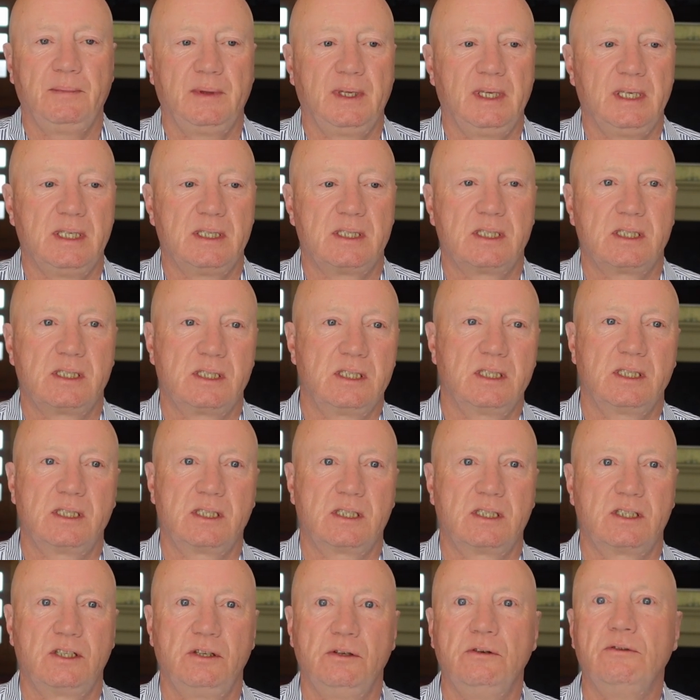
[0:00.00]
It's
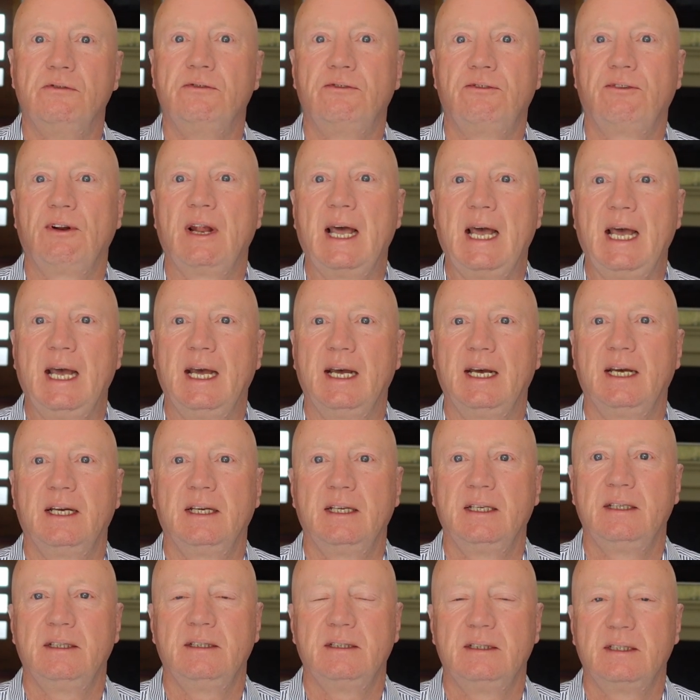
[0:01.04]
just too flat
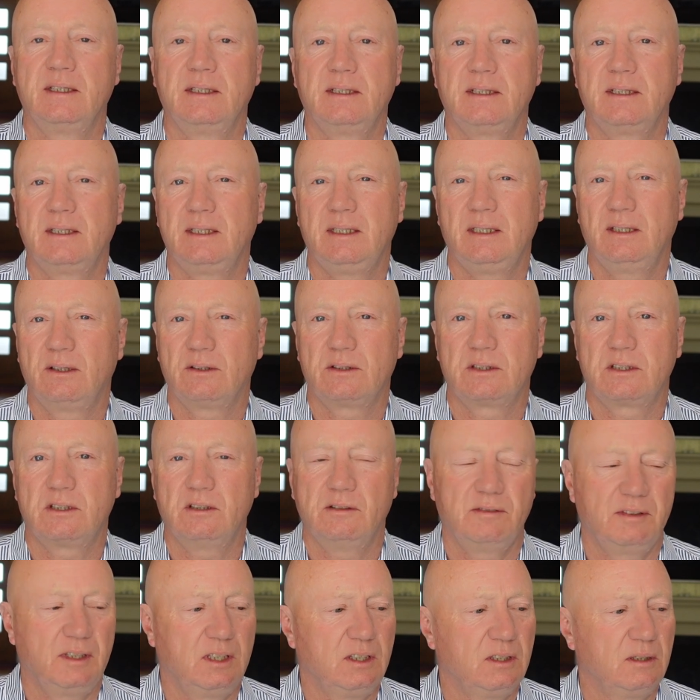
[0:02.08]
and it looks
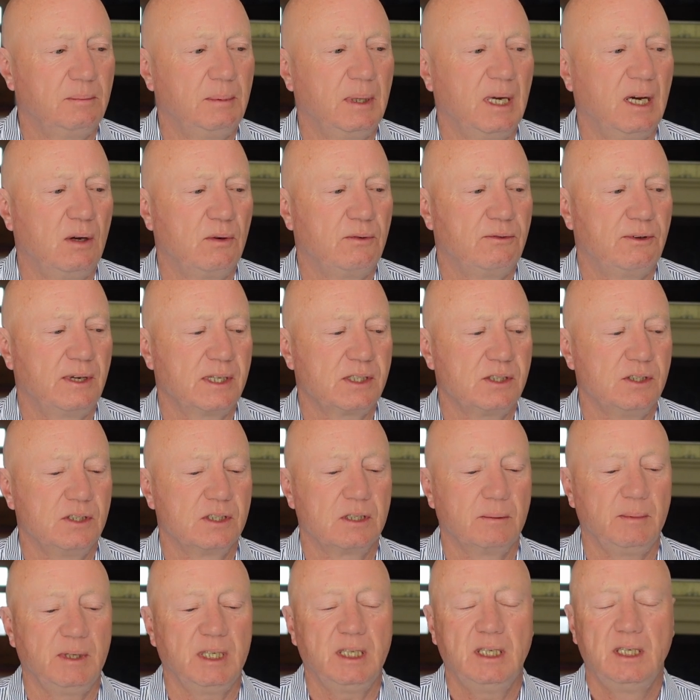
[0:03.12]
sort of a little bit old-fashioned
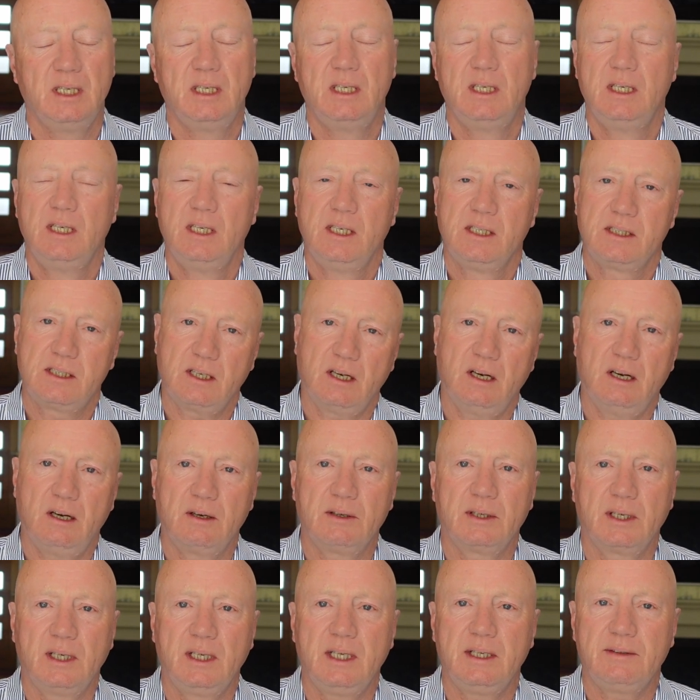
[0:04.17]
to me. So
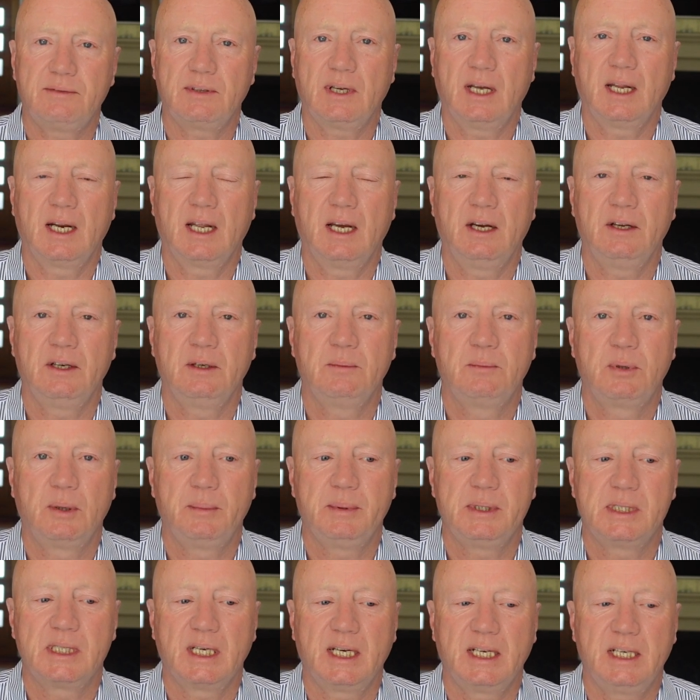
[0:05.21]
I'm going to leave that alone and
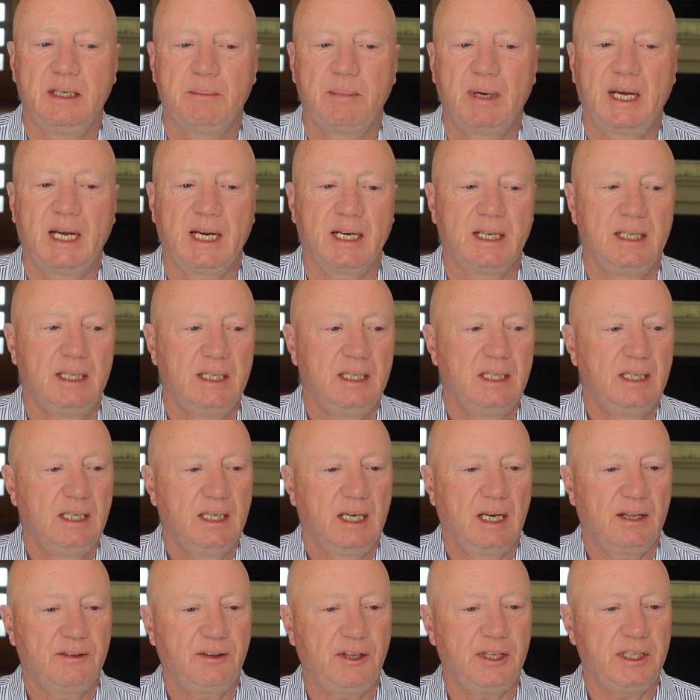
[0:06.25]
probably take it back.
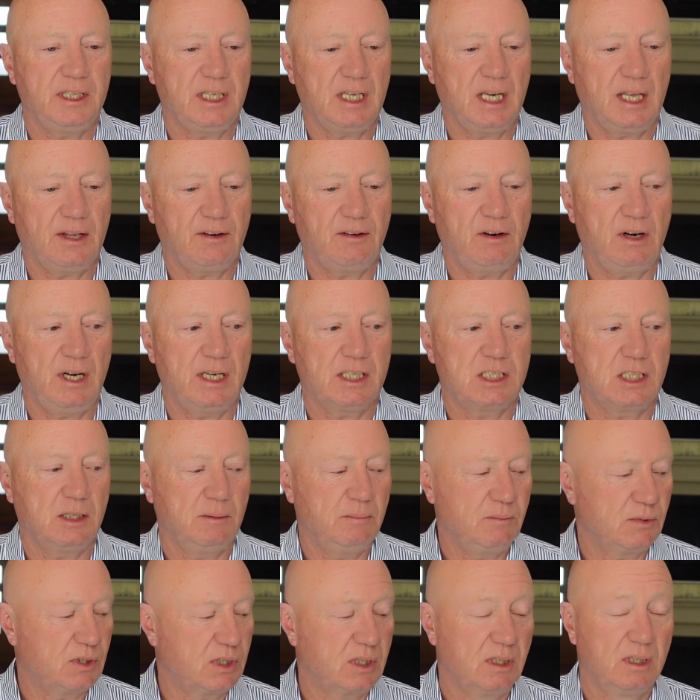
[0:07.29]
I think the other
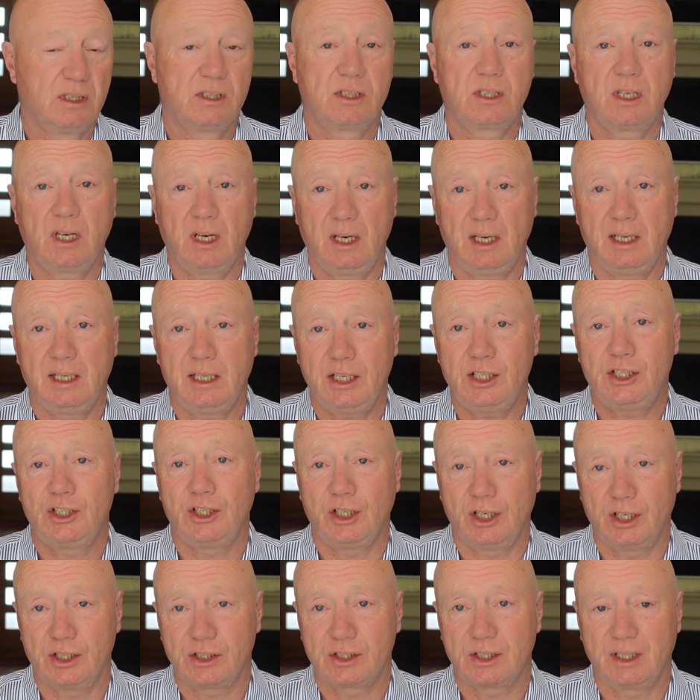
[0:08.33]
items, certainly this
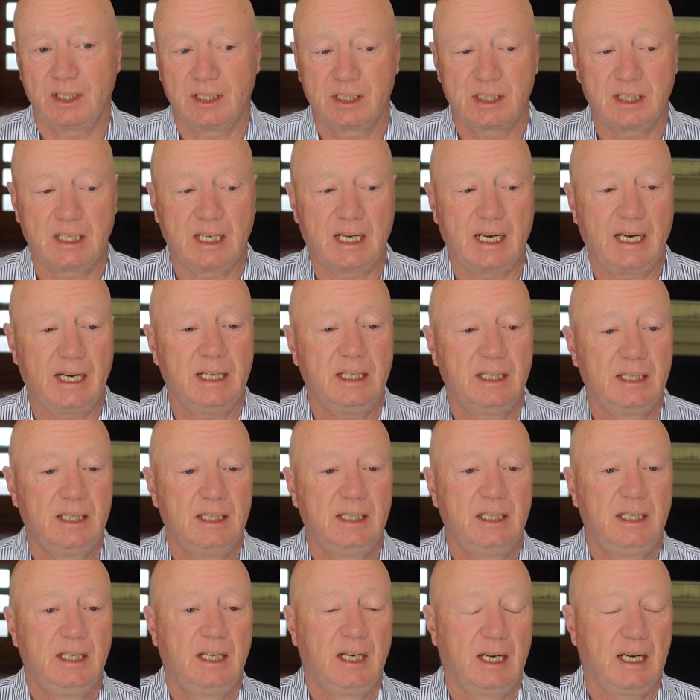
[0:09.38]
shirt's going to stay.
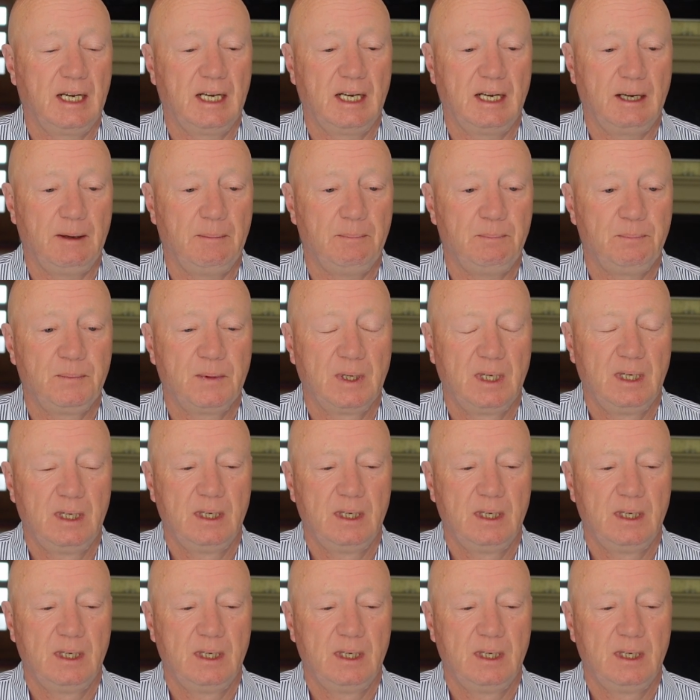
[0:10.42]
The